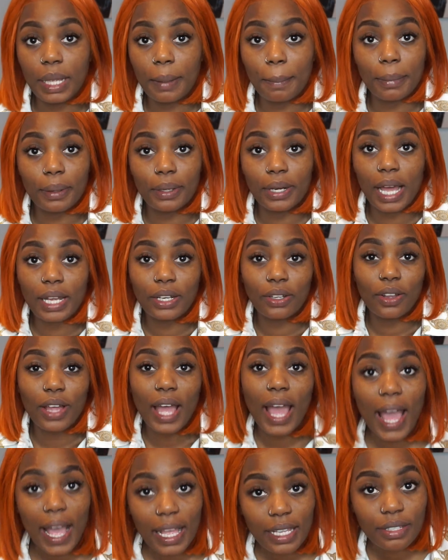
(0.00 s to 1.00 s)
but I
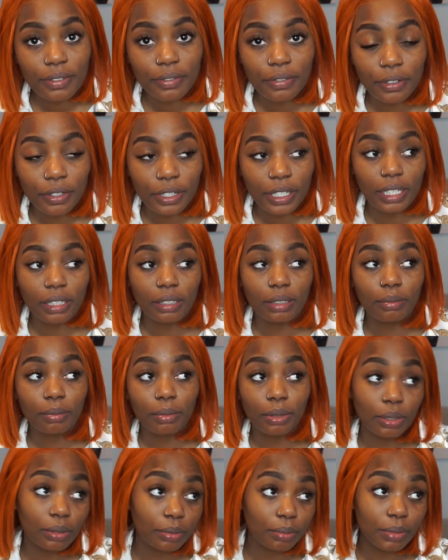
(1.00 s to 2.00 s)
don't ask for it.
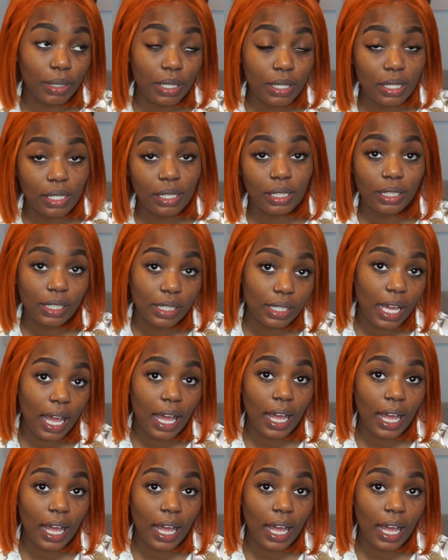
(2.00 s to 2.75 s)
But basically,